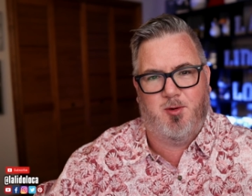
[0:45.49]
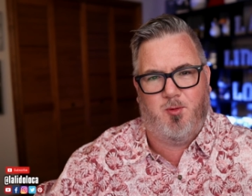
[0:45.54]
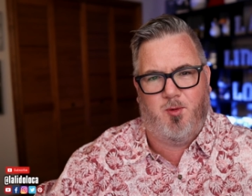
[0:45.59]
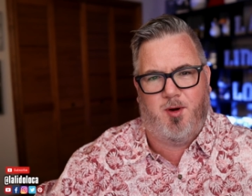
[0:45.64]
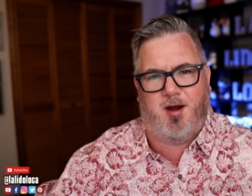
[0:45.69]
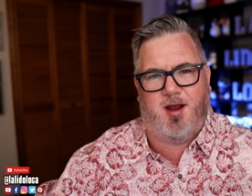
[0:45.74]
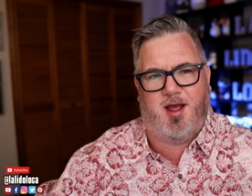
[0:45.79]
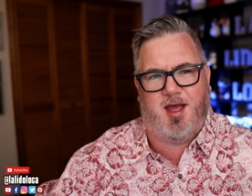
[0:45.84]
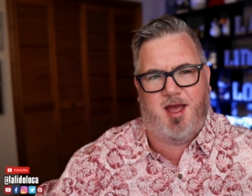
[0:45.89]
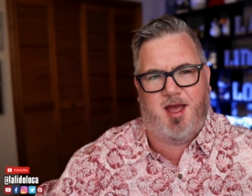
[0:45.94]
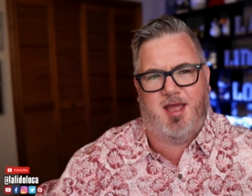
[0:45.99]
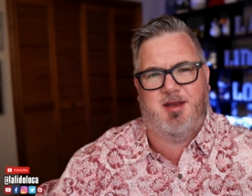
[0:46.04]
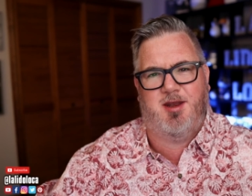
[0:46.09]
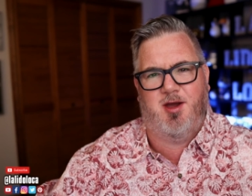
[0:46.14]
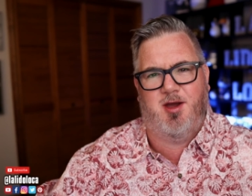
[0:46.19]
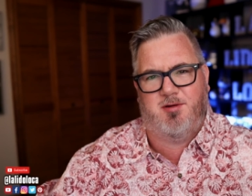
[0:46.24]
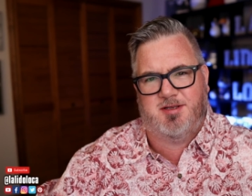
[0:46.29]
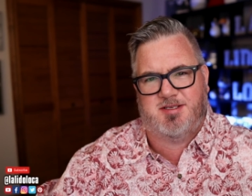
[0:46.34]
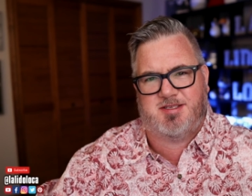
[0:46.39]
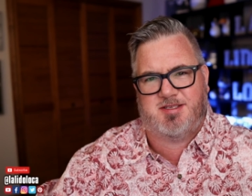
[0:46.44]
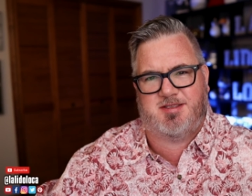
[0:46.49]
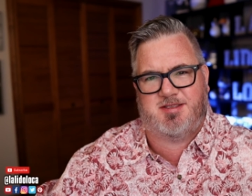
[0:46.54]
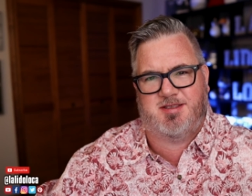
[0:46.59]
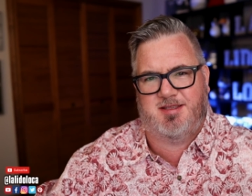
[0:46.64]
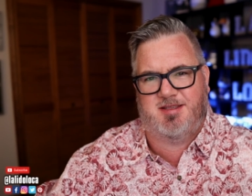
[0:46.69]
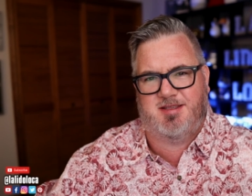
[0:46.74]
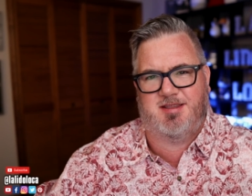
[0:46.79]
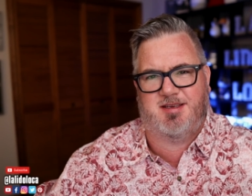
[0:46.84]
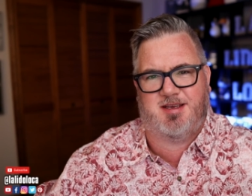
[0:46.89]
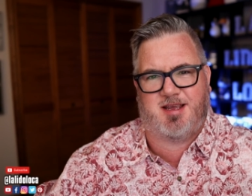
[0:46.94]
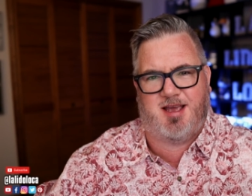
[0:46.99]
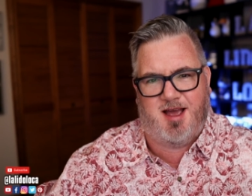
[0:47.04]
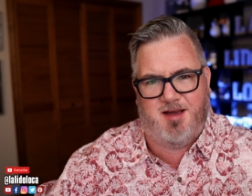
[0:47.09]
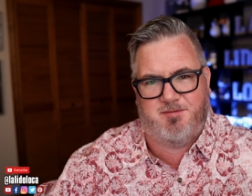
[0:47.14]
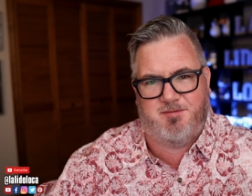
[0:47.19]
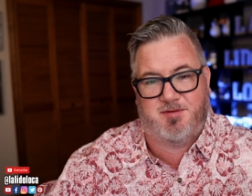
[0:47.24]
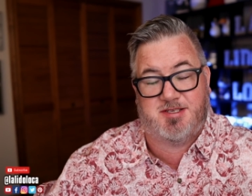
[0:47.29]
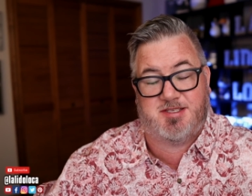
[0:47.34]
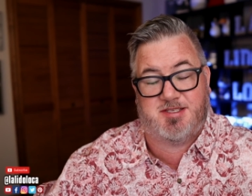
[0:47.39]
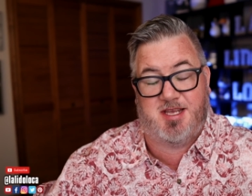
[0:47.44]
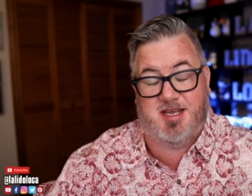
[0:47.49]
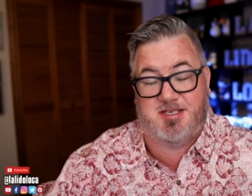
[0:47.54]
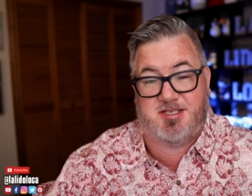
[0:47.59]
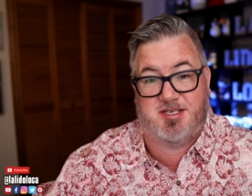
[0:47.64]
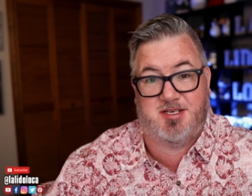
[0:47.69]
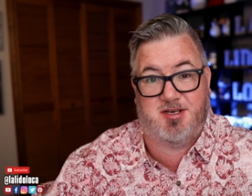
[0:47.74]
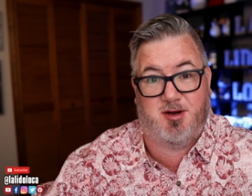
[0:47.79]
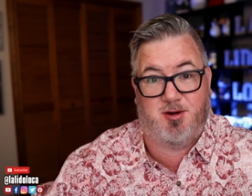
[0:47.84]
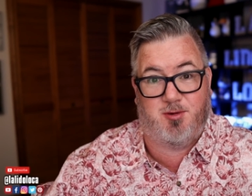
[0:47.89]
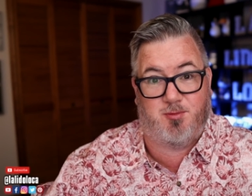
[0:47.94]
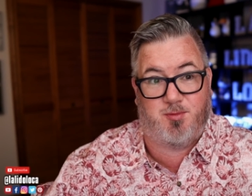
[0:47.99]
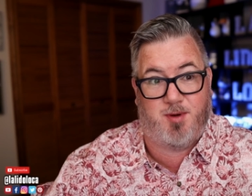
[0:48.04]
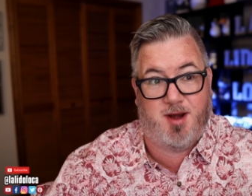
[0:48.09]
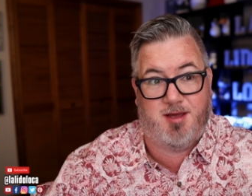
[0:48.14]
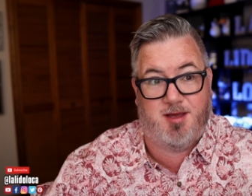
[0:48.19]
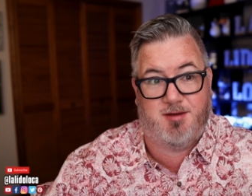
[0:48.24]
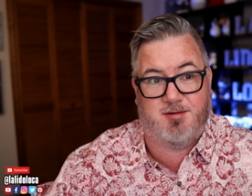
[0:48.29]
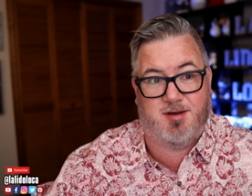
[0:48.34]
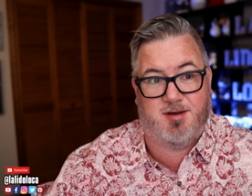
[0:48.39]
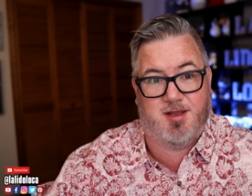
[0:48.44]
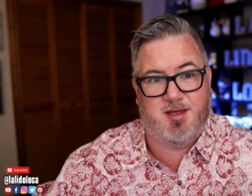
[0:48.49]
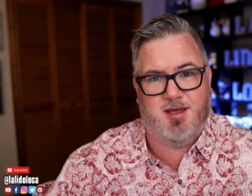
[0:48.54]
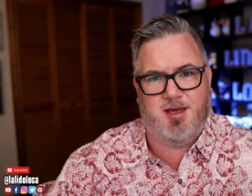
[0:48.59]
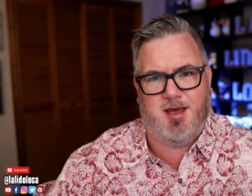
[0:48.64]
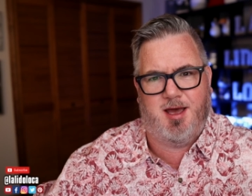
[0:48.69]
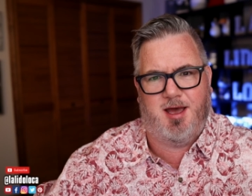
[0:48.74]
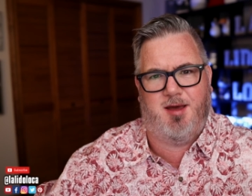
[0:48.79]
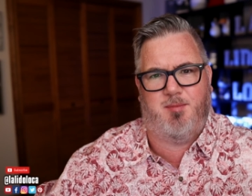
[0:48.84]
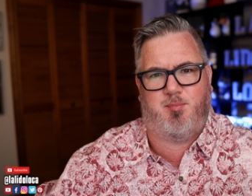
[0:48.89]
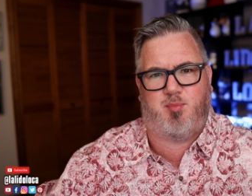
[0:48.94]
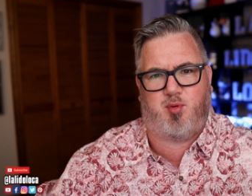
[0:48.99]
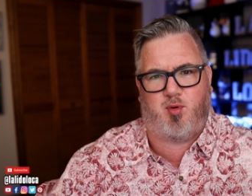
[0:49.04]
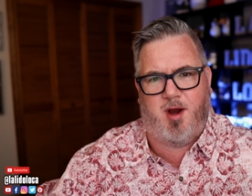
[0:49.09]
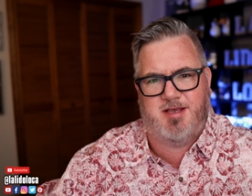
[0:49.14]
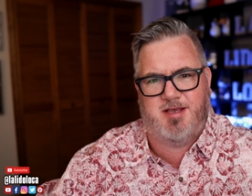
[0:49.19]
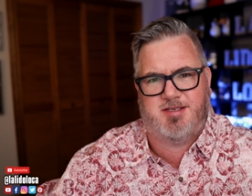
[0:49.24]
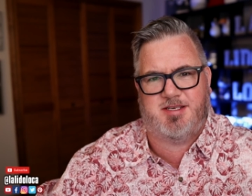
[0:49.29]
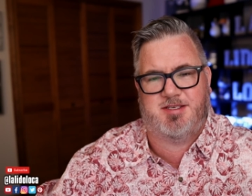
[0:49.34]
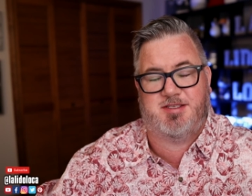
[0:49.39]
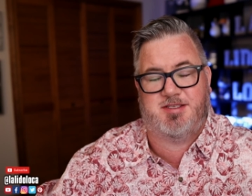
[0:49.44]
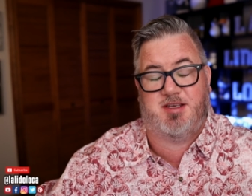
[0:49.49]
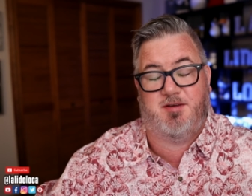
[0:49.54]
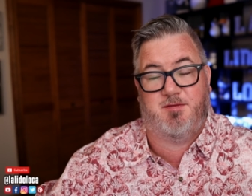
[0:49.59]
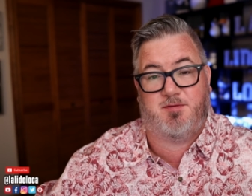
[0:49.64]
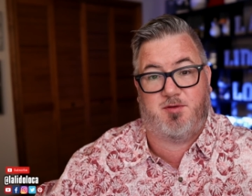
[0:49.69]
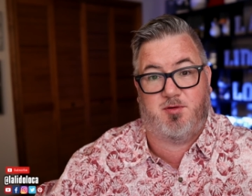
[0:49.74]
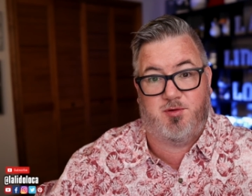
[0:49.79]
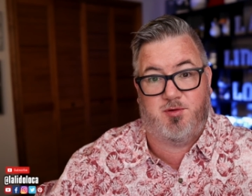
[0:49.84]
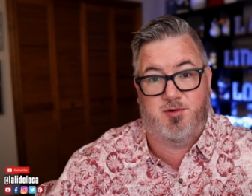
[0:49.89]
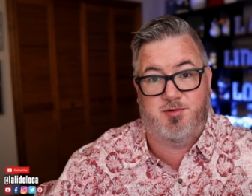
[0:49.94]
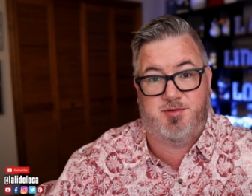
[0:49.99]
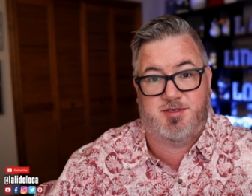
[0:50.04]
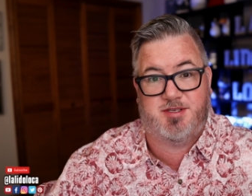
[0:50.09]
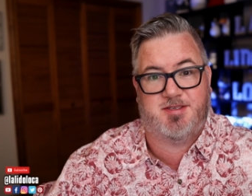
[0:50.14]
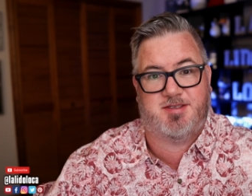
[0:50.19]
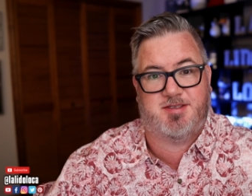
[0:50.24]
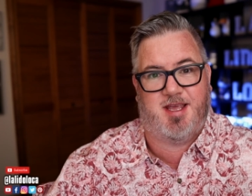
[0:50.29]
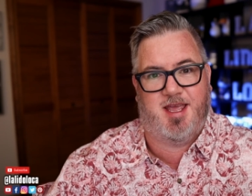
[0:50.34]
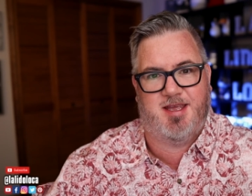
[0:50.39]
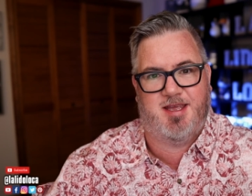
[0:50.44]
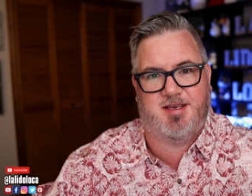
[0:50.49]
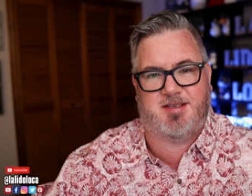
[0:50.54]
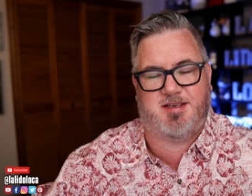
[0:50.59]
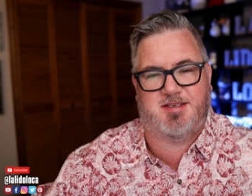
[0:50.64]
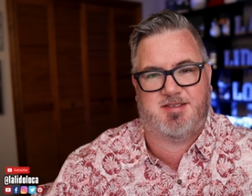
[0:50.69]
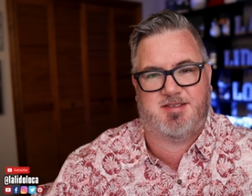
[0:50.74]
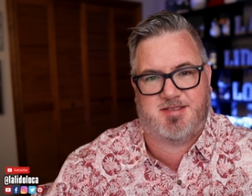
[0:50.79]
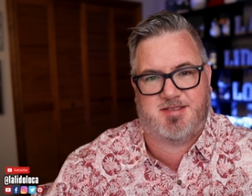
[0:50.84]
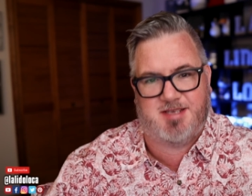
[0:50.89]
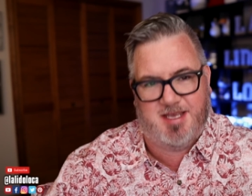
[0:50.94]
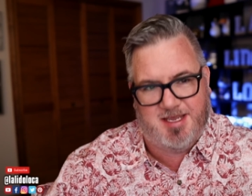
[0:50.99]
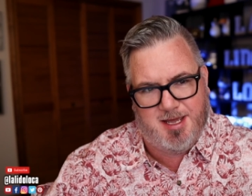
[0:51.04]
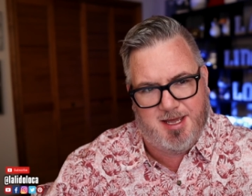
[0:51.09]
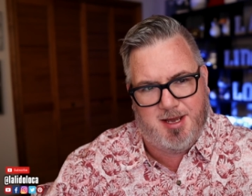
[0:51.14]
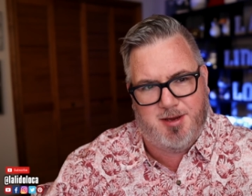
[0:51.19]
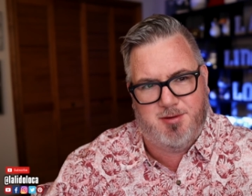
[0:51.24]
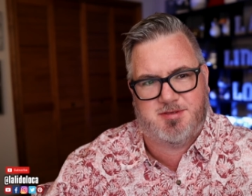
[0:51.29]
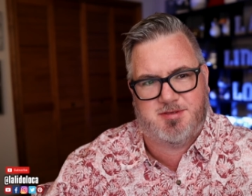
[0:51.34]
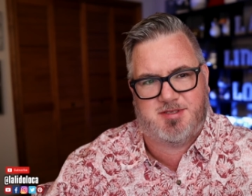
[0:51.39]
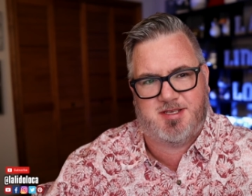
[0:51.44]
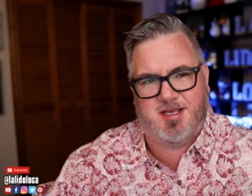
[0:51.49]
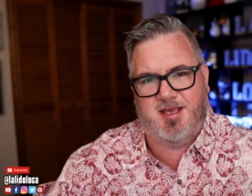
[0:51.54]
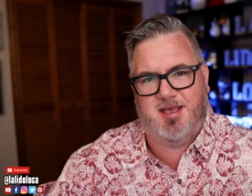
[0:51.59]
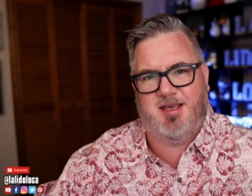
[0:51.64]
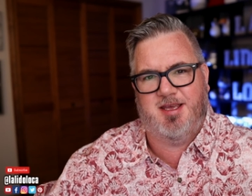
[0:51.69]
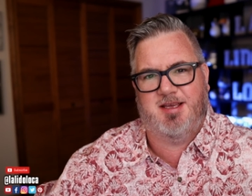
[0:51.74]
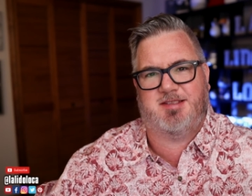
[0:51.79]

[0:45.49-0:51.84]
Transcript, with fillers: where I noticed the, the conversation around uh, prices of cruises and casinos,